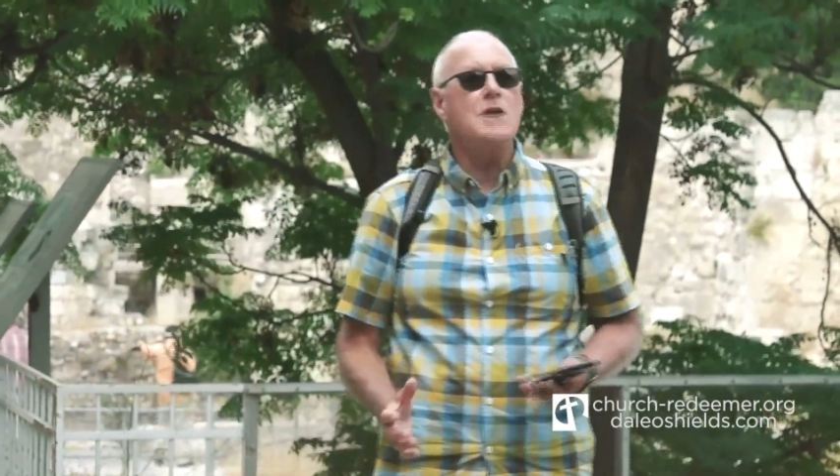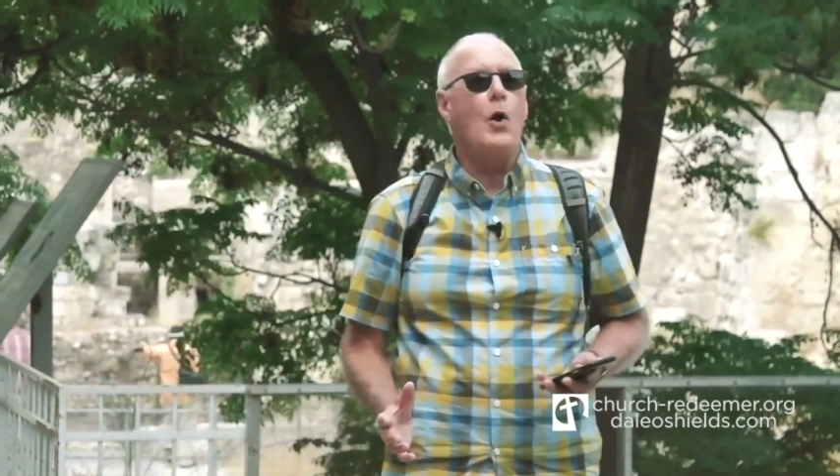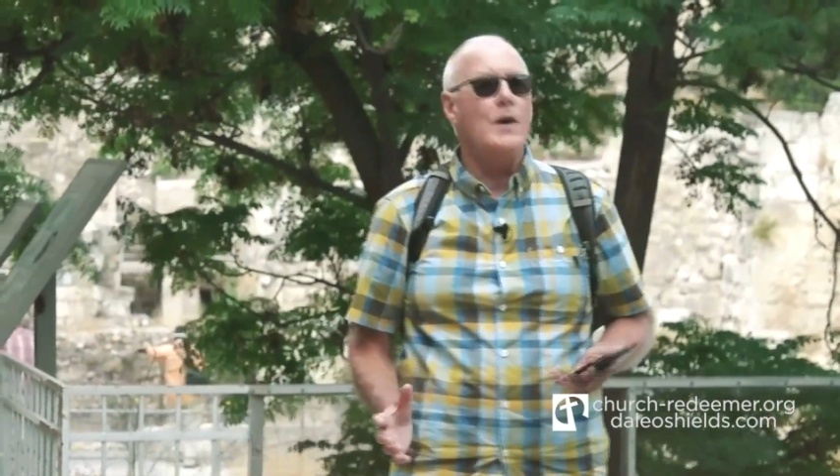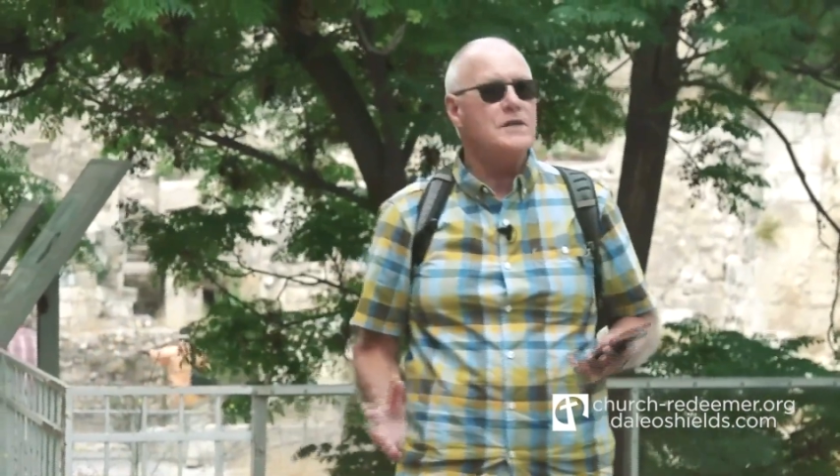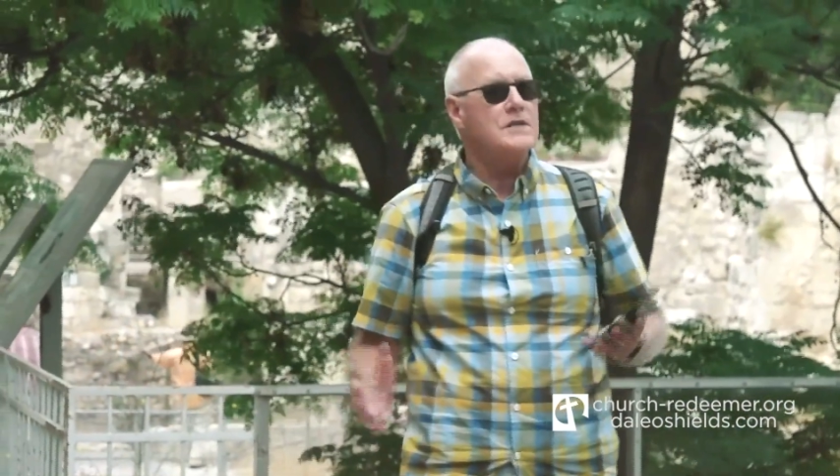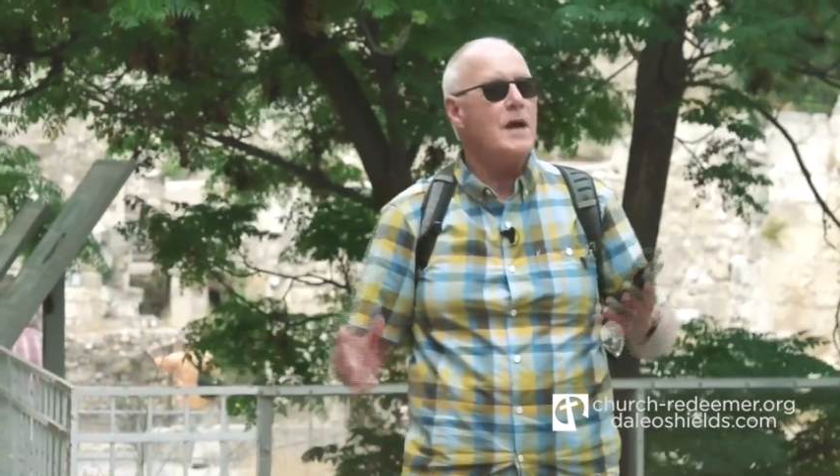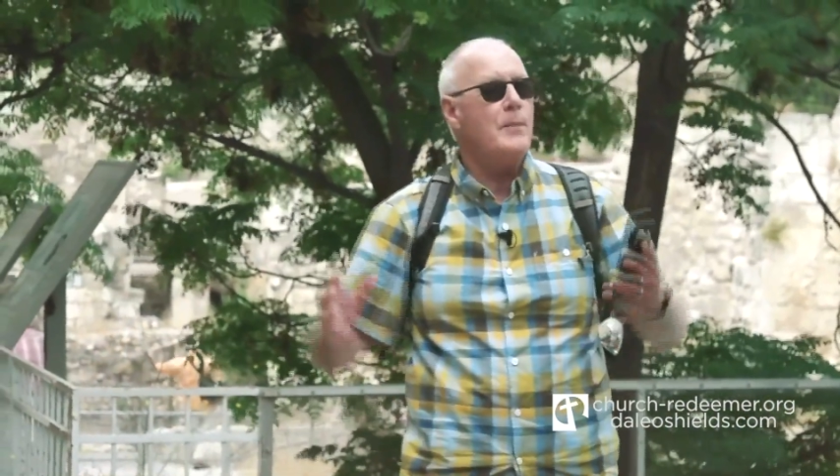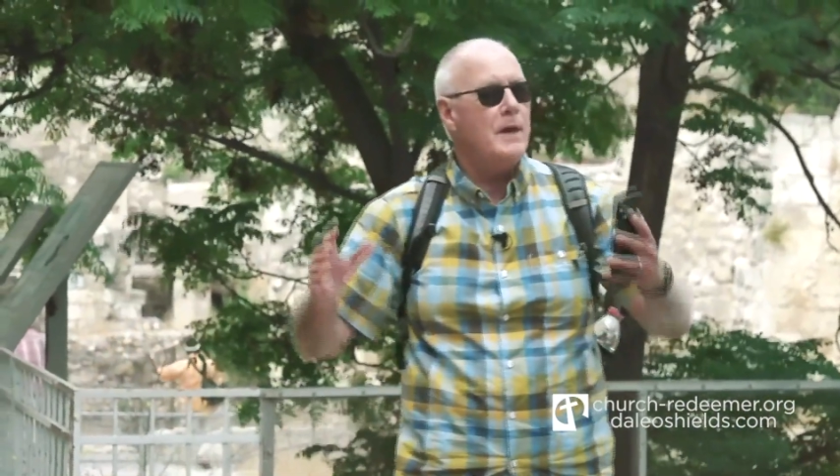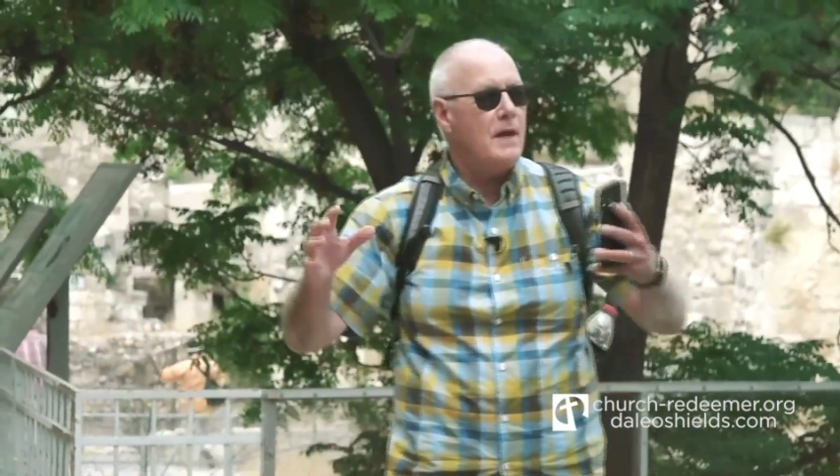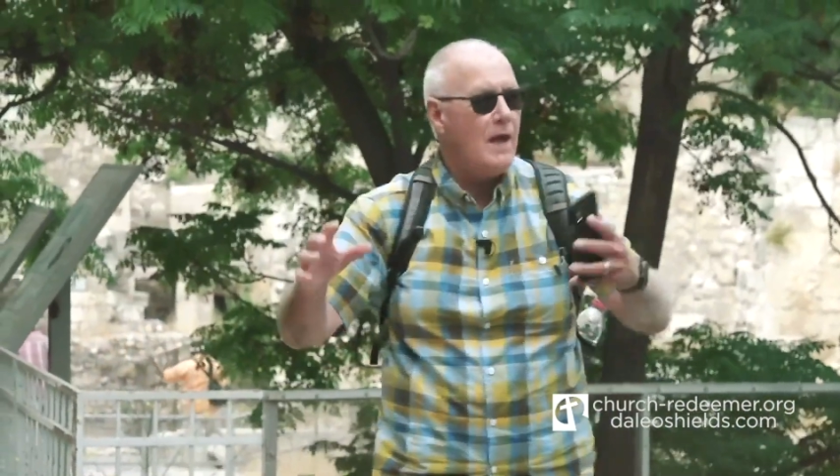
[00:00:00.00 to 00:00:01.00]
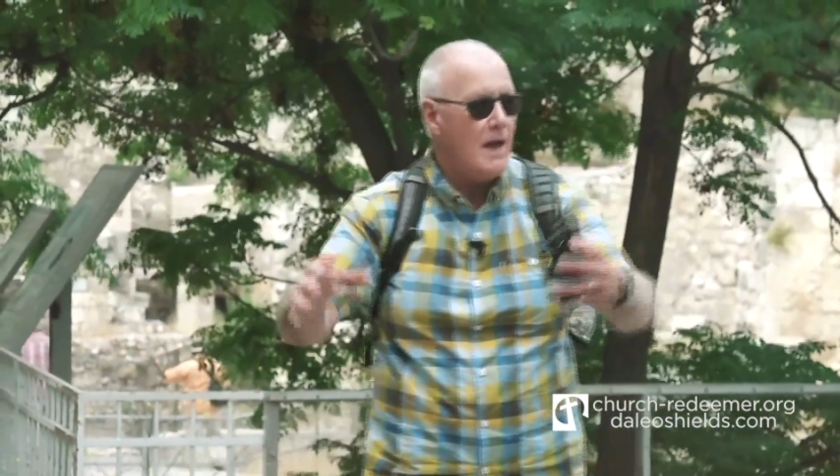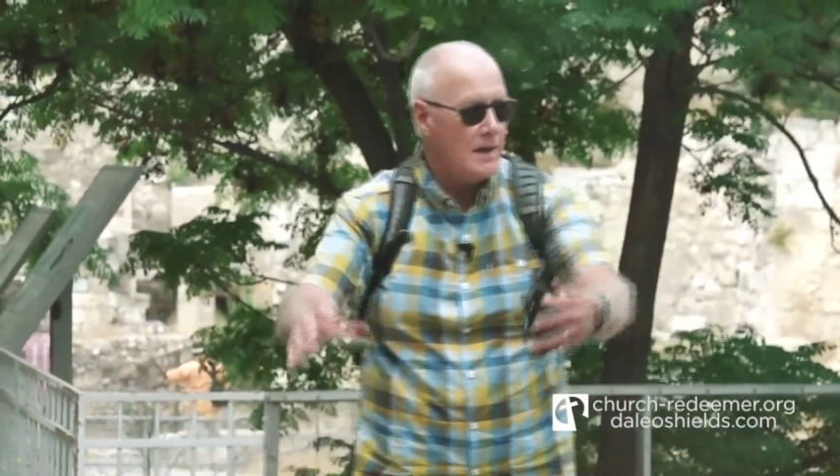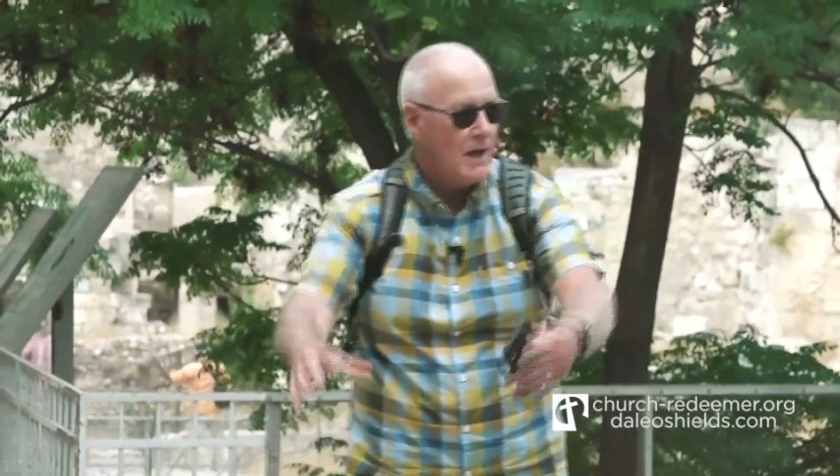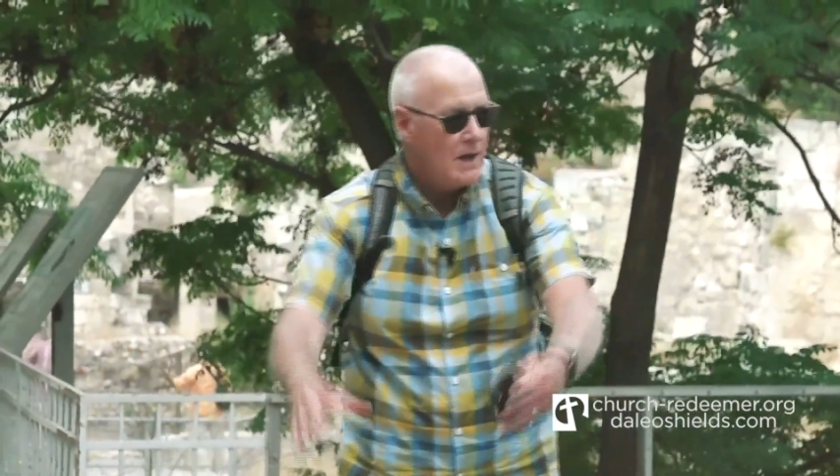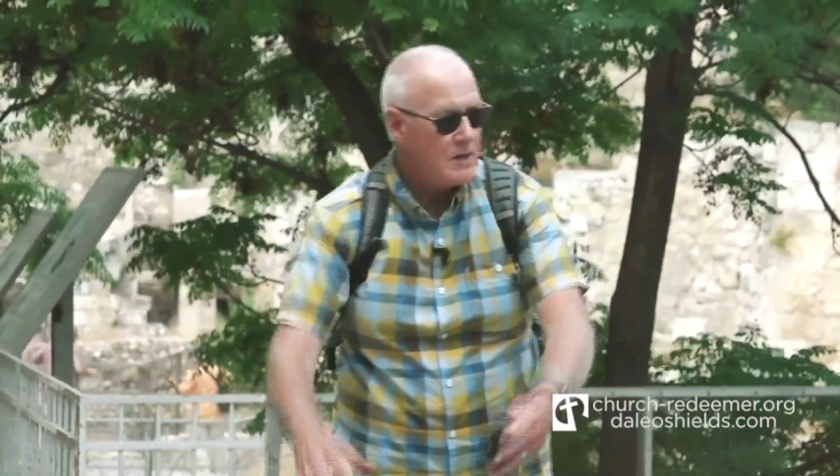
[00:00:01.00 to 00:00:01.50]
He's always stepping
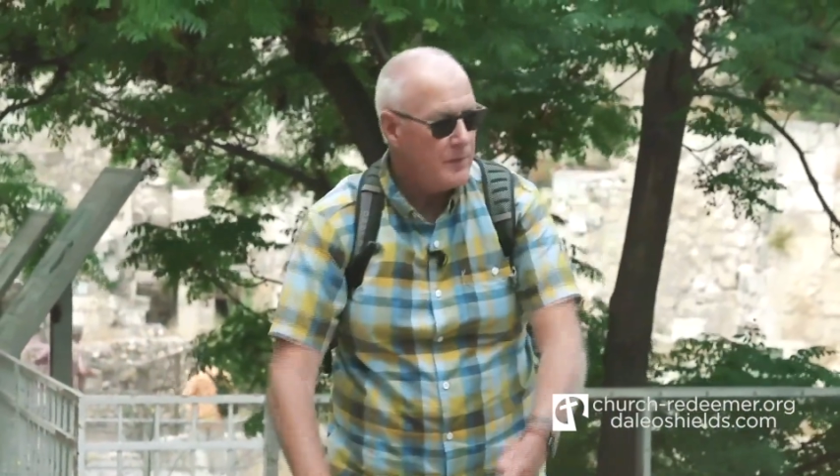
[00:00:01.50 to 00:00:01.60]
in